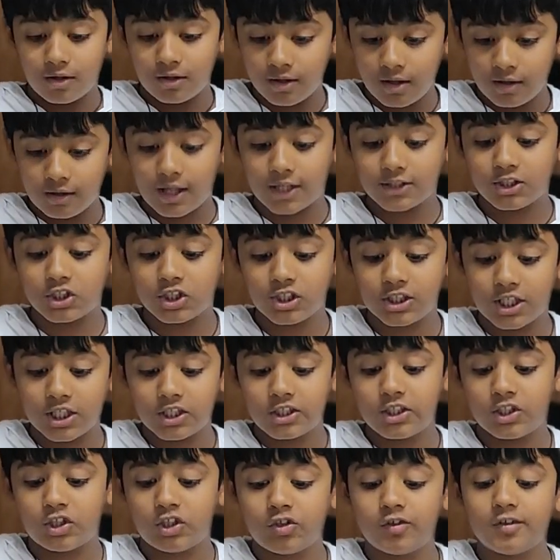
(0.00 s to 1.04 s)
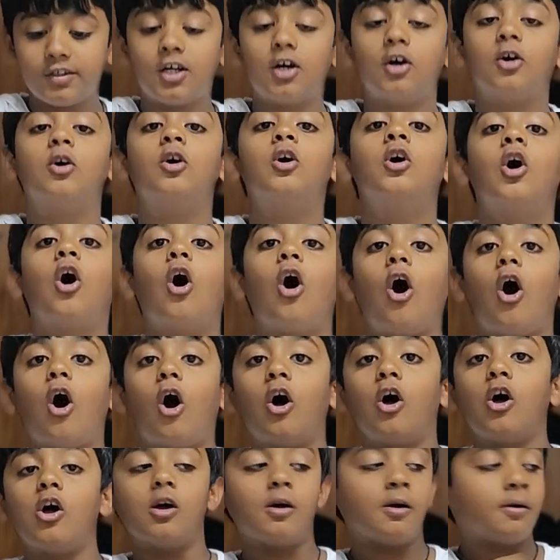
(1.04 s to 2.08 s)
Legendary trio,
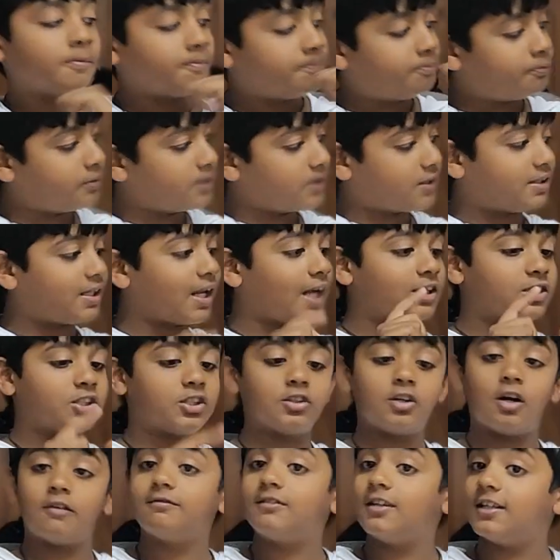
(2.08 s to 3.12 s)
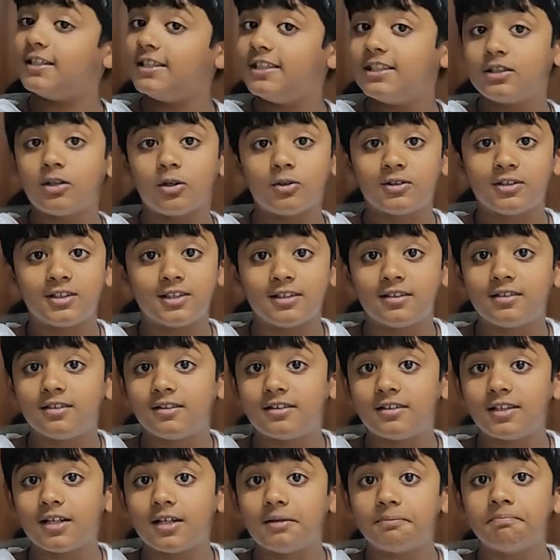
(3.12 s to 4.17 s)
protector of the
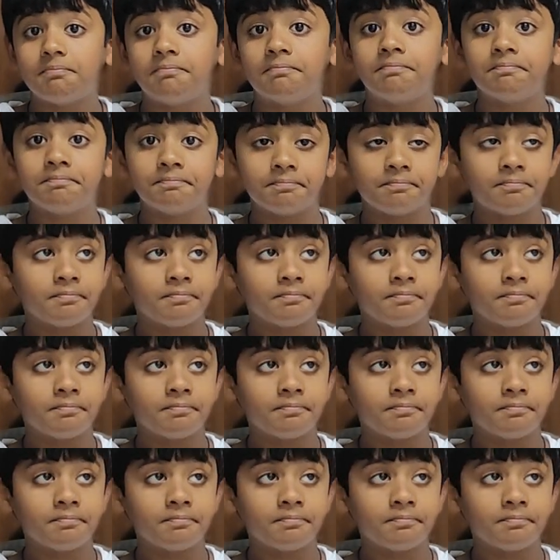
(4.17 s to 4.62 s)
ecosystem,